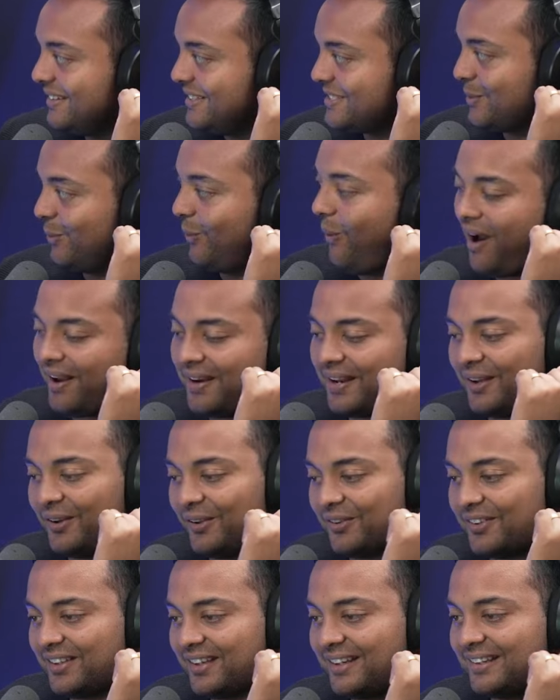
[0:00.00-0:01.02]
There's a white egg
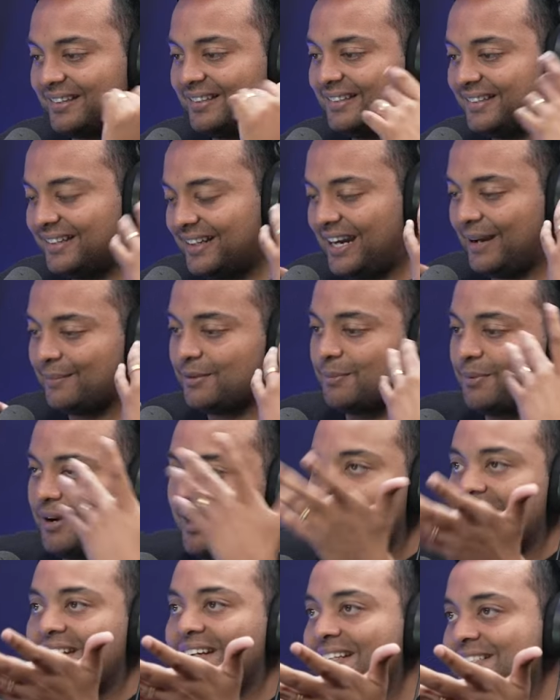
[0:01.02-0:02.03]
on there. I'm the
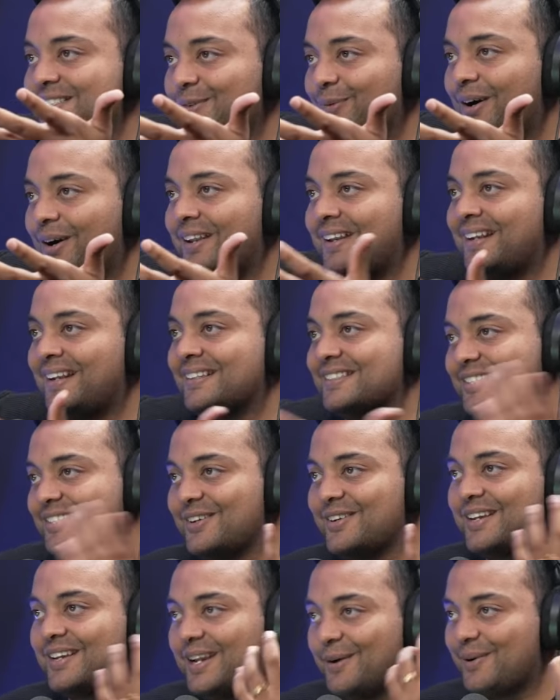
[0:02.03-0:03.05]
brown egg. He's the white egg.
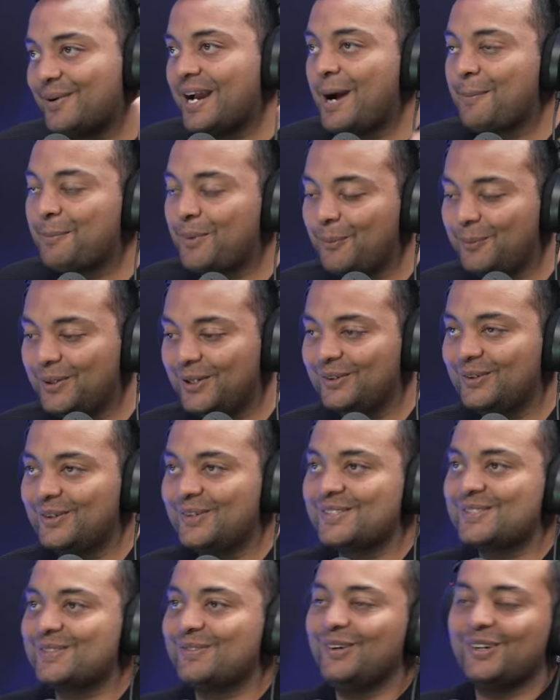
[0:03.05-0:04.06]
So here we are, property
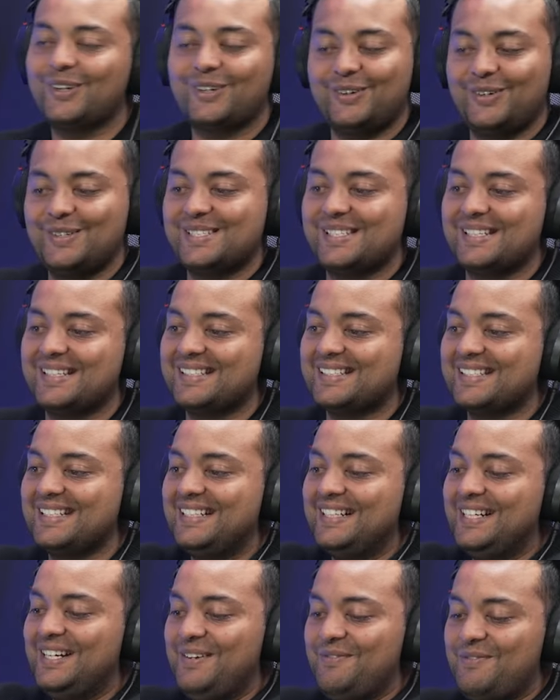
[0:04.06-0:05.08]
nerds. What a coincidence.
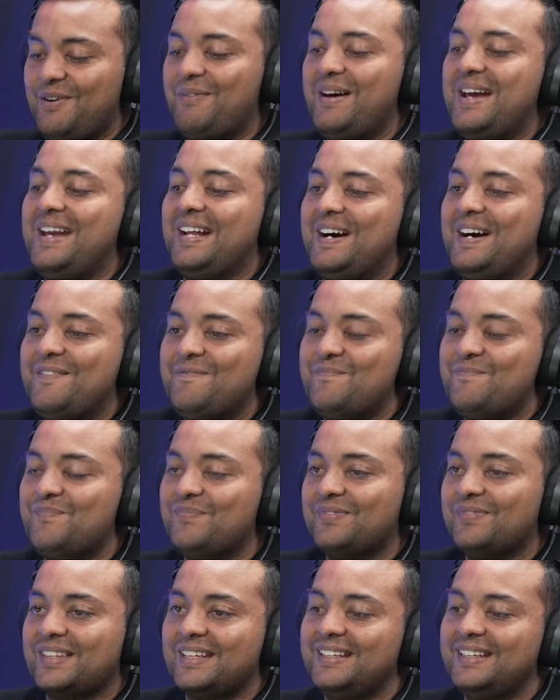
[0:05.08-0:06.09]
But mate,
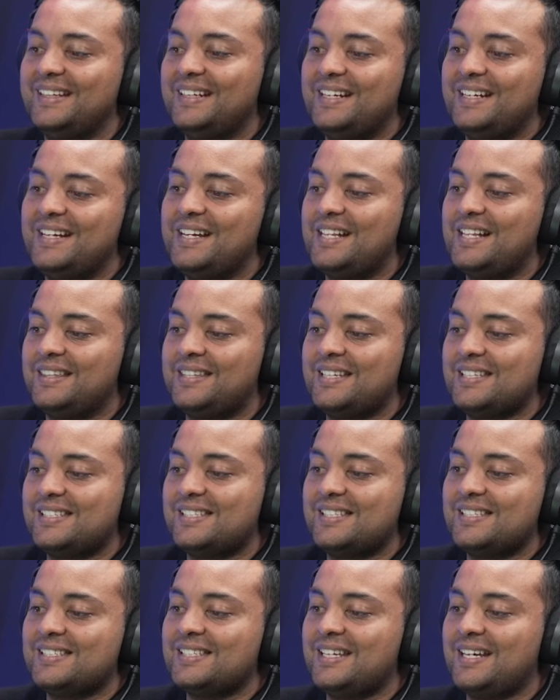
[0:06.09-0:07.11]

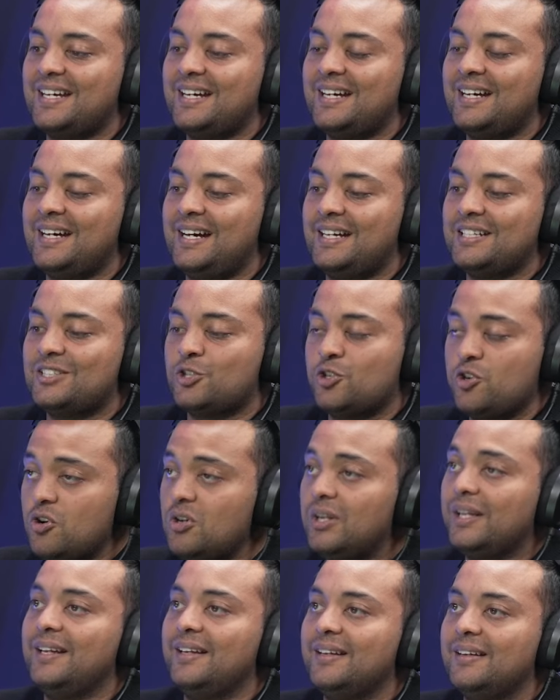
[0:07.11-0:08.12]
this is
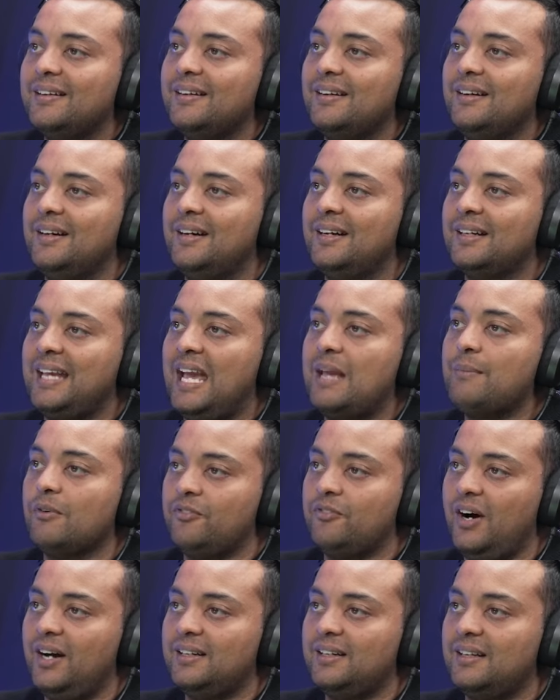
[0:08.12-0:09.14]
truly a game of
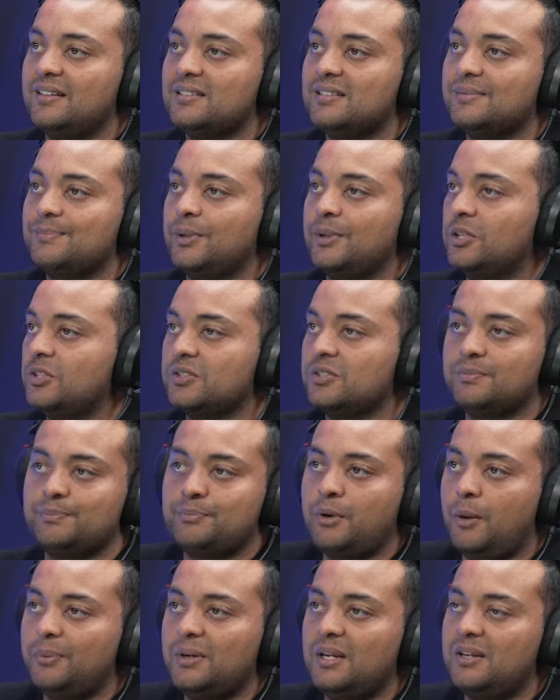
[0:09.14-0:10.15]
finance, because
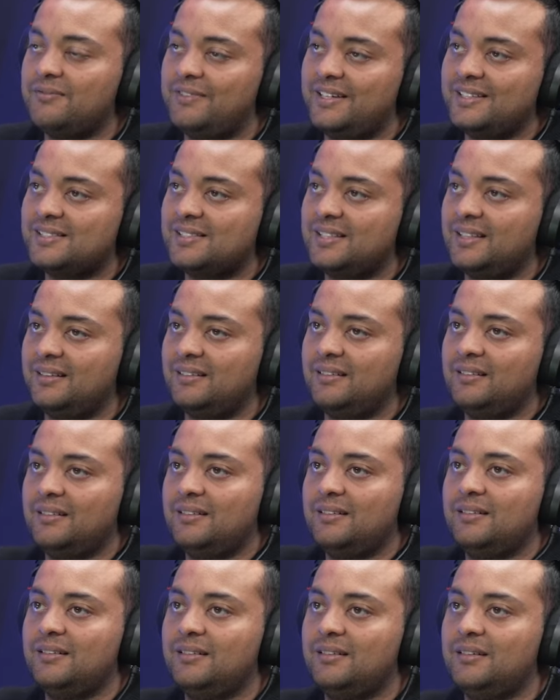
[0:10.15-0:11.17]
property investing,
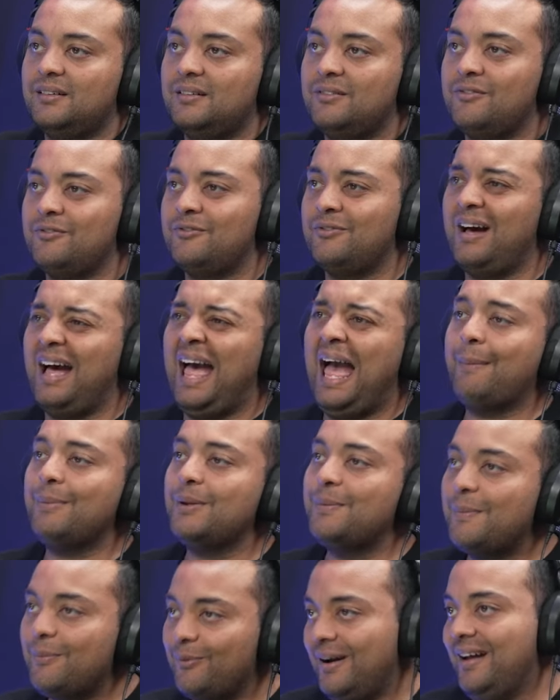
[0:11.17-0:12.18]
how
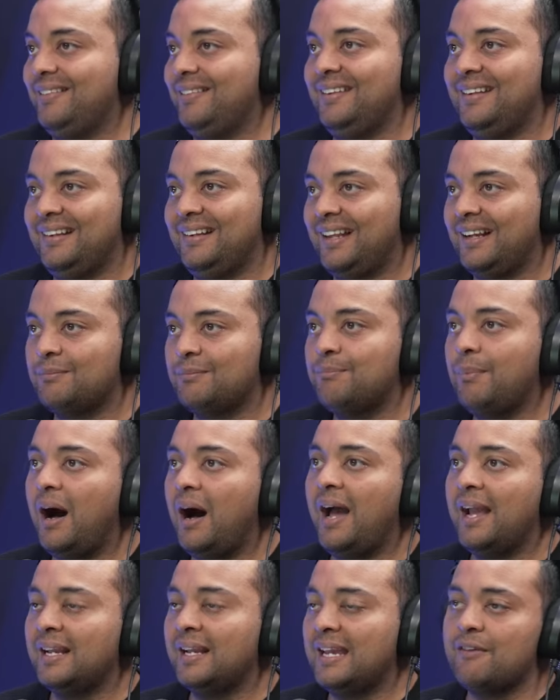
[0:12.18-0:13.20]
many people are out there like
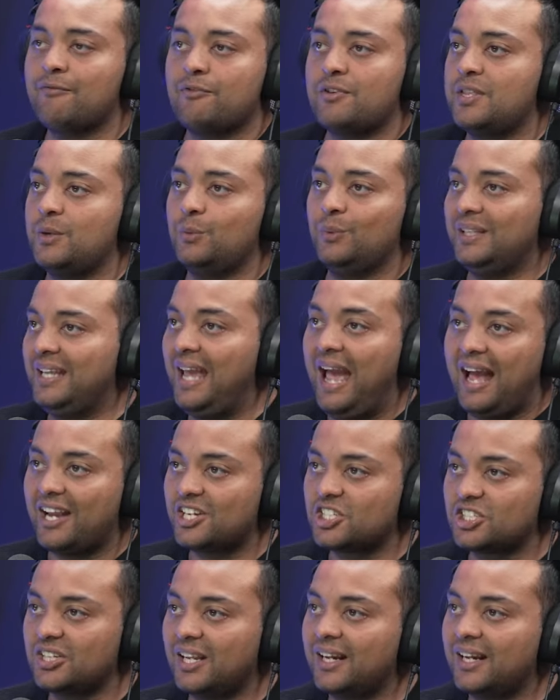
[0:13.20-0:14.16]
buying everything with cash?